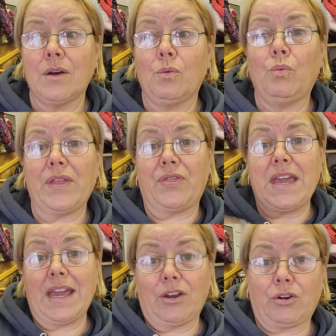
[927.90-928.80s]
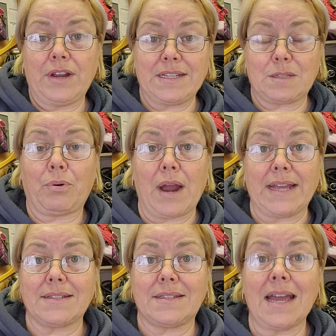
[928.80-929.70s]
with the increased
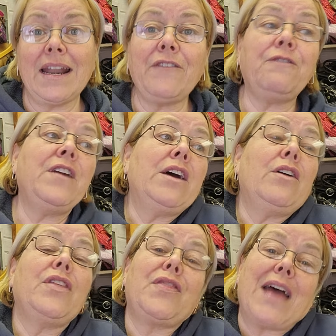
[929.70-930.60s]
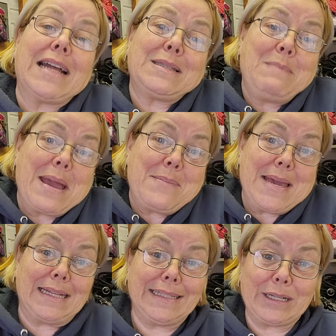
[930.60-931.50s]
price. And I feel that that's
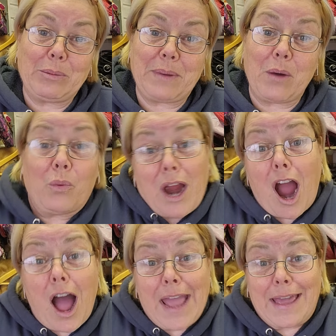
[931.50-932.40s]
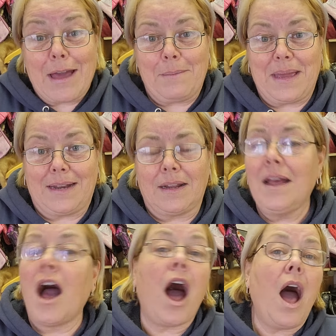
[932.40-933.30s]
maybe a little bit where I come in.
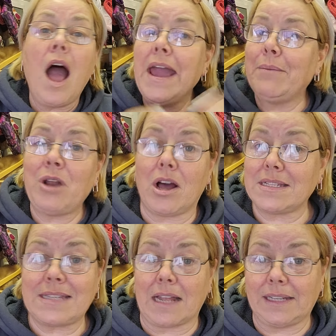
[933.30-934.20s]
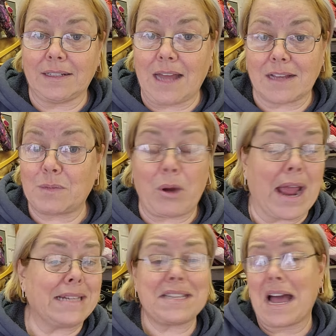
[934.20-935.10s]
I am not selling luxe
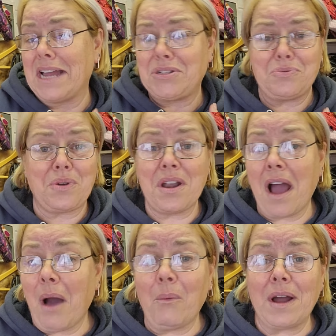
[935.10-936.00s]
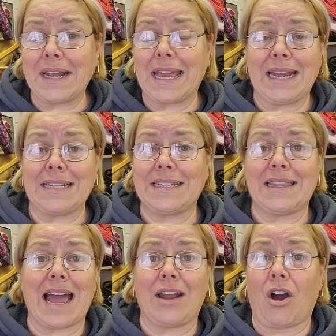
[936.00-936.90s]
brands. I do not want to get into
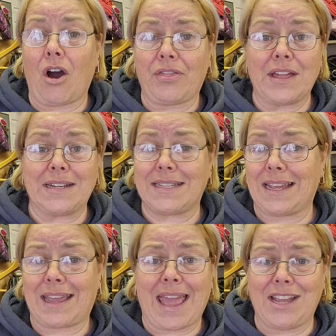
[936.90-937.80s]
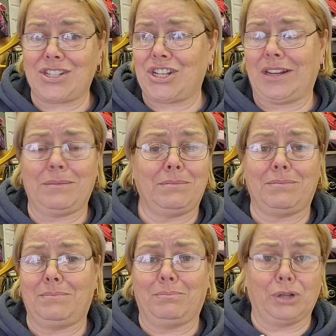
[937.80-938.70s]
that authentication
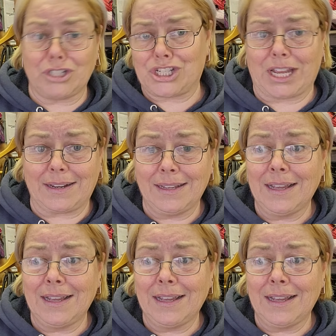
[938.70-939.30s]
bullshit.